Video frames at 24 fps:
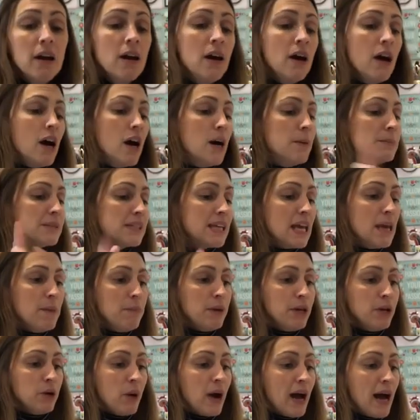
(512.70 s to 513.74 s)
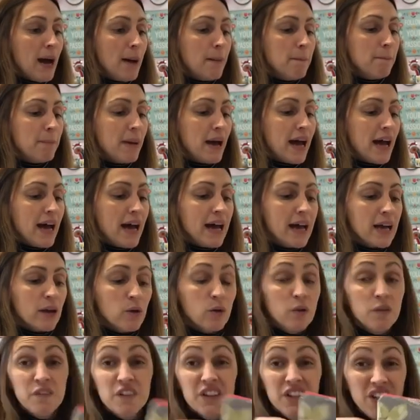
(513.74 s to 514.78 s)
to keep in your handbag, or
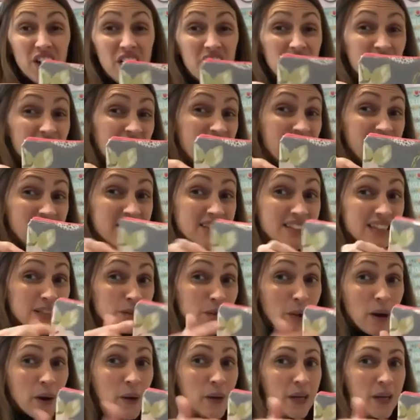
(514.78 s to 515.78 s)
for young girls as well,